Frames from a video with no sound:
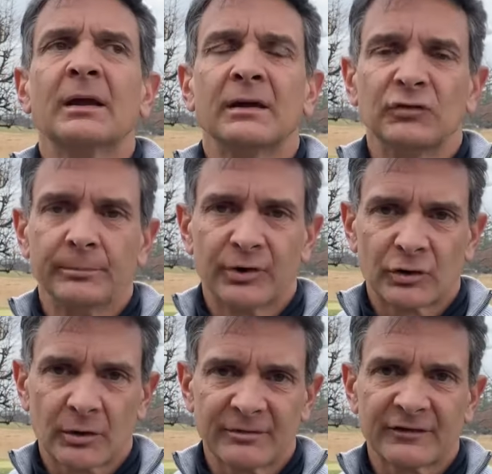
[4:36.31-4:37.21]
If you put
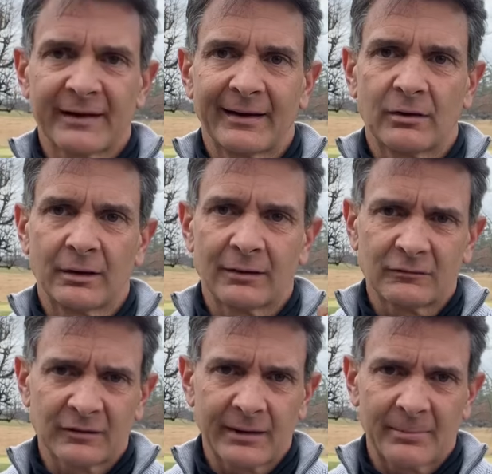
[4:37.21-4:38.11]
a herbicide out on it,
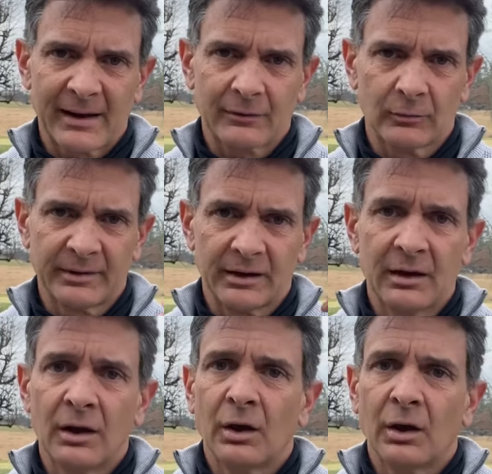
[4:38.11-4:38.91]
set it back a little bit,